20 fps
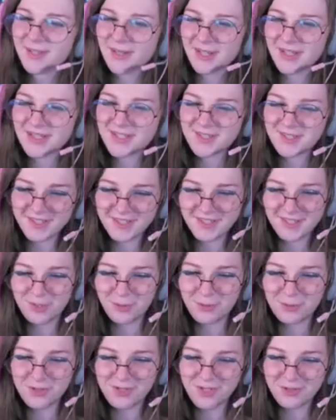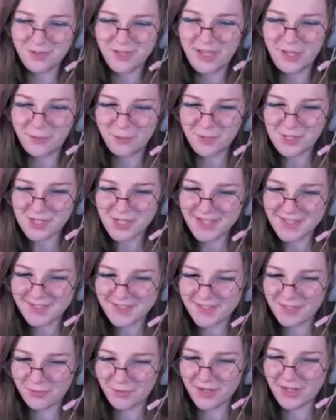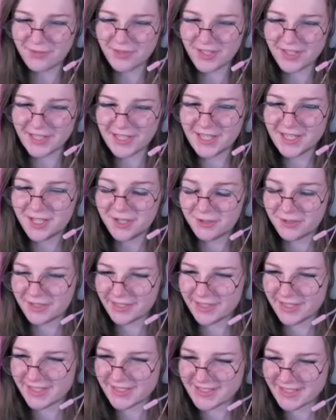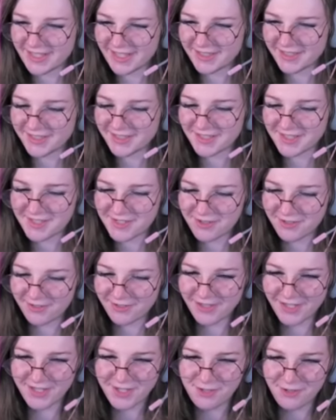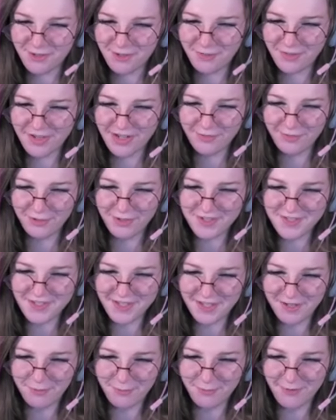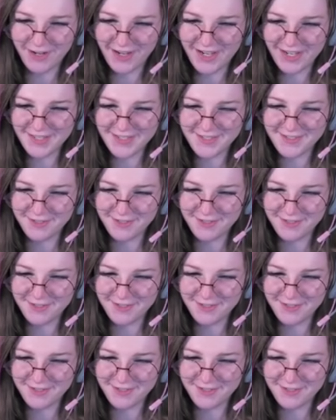It's uh, also equal chance that whatever link you click to get the Discord Nitro or whatever is like a rat.